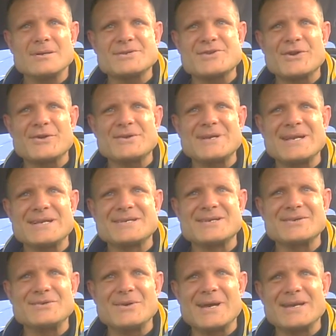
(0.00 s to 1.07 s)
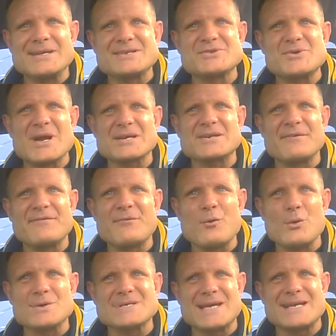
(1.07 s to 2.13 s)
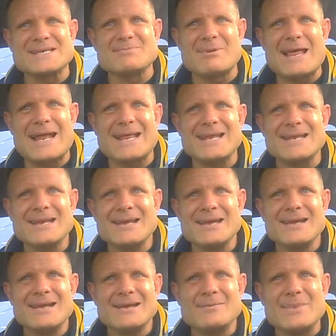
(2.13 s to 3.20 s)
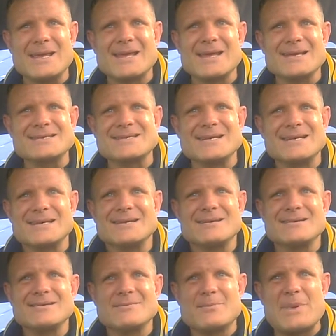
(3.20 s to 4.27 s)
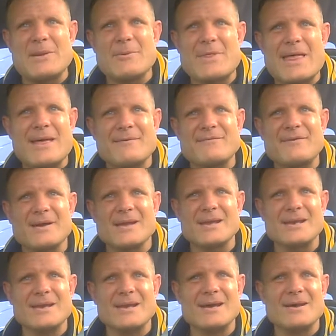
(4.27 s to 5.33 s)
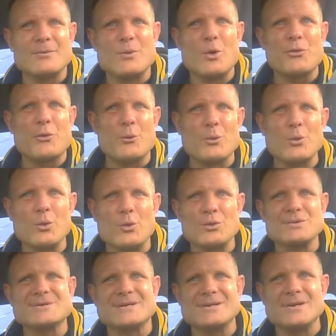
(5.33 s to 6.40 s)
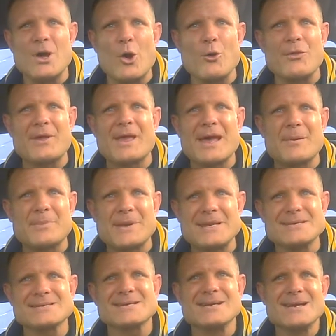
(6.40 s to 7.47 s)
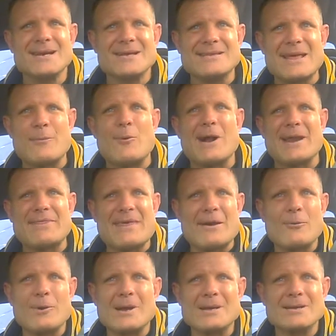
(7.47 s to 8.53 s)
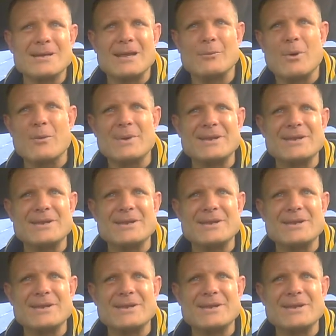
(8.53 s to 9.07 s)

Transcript: turned into a destructive force on this planet because the people that fucking wrote the rules and own the companies, they want it that way. And what we